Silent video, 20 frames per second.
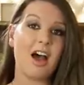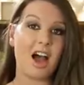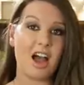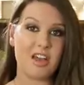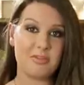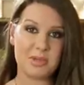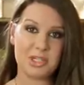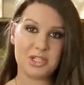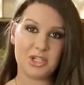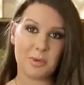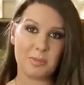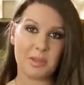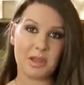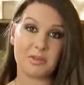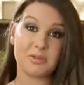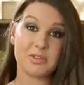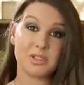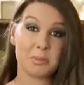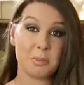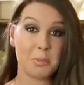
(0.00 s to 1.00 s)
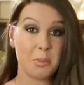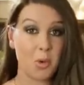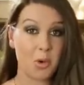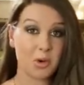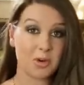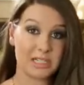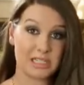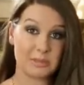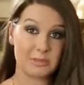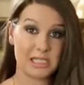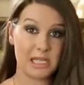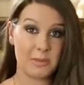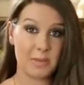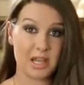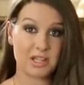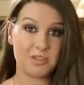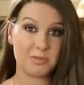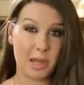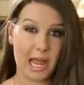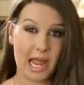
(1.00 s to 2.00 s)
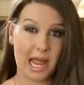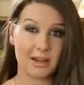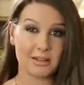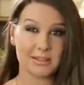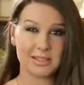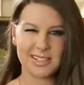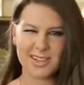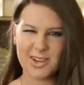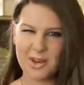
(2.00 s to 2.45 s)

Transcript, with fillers: I've been shopping for some more Christmassy bits for my house,